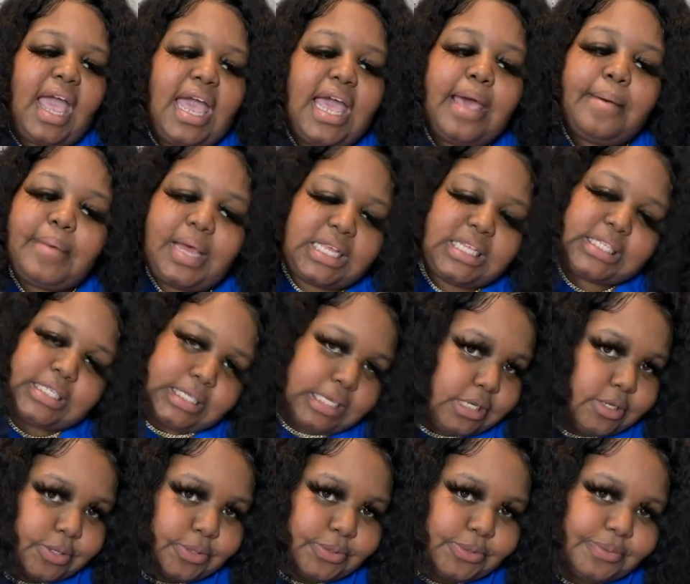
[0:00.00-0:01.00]
Am I
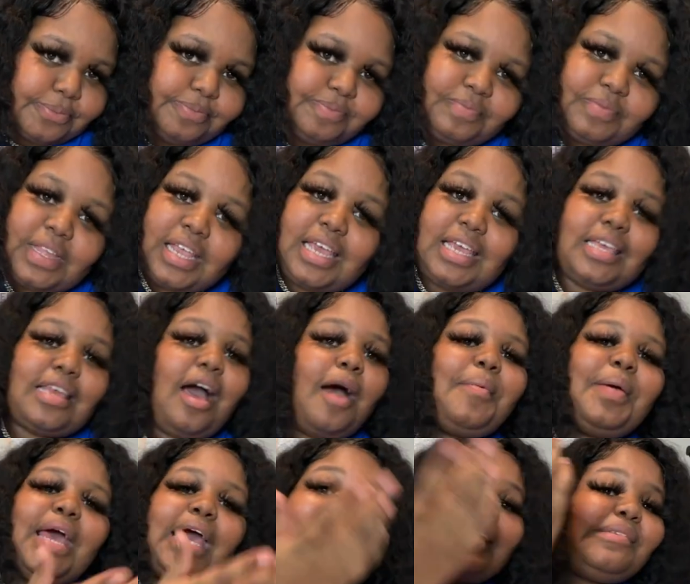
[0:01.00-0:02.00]
single? Y'all can